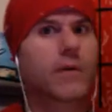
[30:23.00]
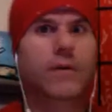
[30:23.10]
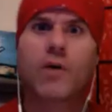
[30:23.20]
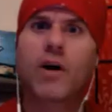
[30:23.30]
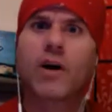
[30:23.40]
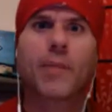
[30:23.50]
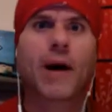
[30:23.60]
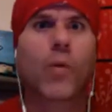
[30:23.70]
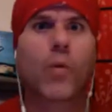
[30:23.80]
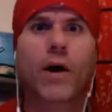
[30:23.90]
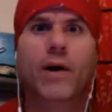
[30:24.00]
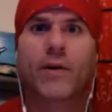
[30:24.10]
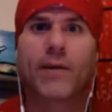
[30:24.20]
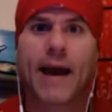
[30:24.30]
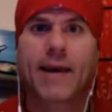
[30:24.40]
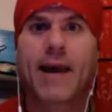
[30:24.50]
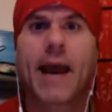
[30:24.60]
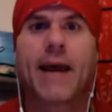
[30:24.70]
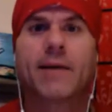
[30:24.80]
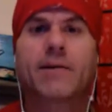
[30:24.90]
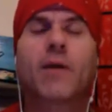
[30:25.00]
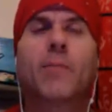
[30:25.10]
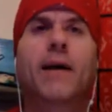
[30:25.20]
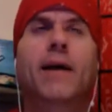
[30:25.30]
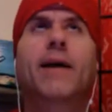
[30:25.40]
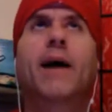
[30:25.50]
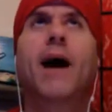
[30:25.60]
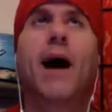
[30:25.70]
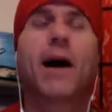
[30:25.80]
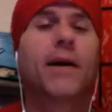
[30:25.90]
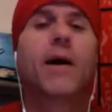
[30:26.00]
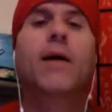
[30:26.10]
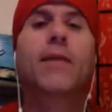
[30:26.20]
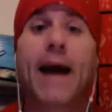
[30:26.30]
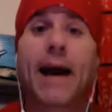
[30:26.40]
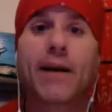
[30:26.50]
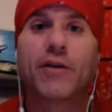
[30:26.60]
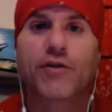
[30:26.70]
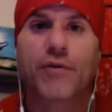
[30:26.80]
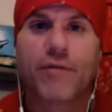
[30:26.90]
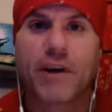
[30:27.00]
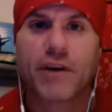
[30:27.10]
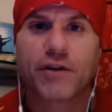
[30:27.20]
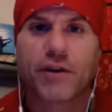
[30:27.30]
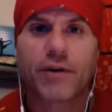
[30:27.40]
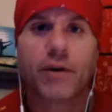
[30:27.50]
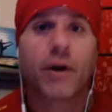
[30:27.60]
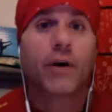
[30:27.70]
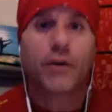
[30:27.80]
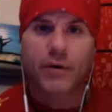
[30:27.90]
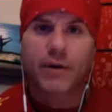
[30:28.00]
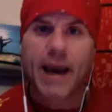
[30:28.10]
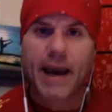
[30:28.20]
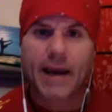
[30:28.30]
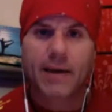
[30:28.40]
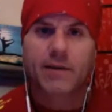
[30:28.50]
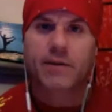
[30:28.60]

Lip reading: Talk about working on that gaze. Oh my God, that is your vision, your gaze.